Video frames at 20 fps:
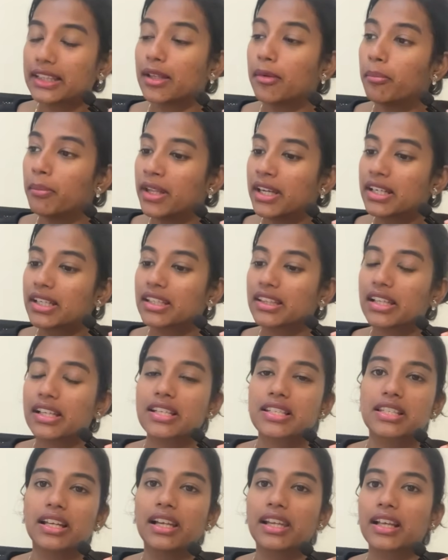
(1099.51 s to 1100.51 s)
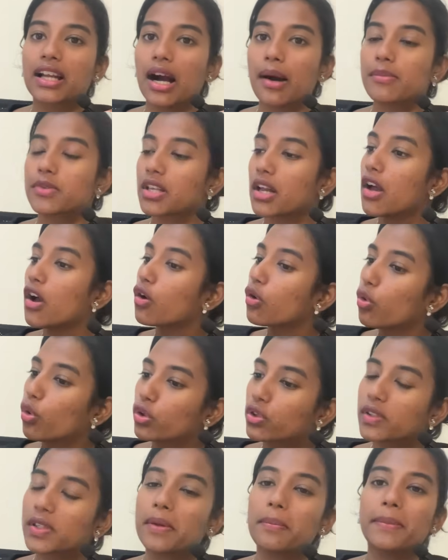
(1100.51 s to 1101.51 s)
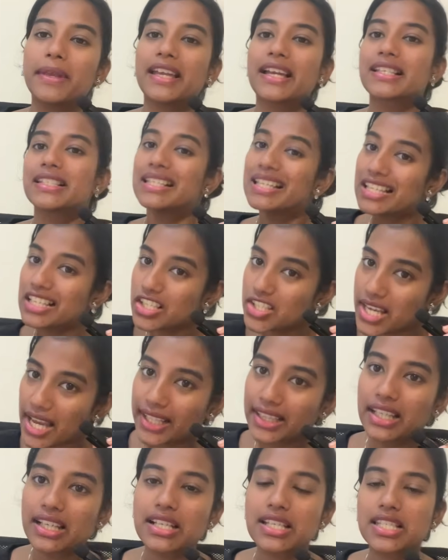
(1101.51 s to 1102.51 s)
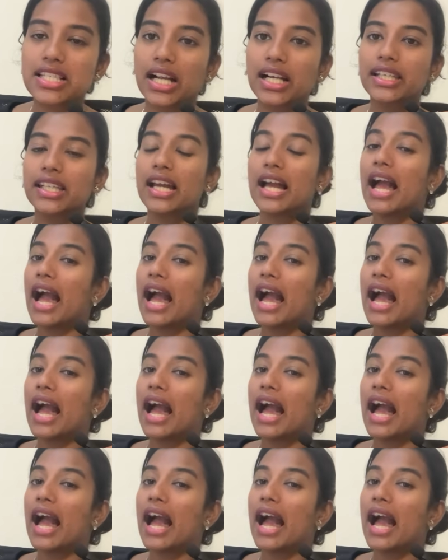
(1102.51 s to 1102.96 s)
The minute the result comes, go to the BSE, check the result,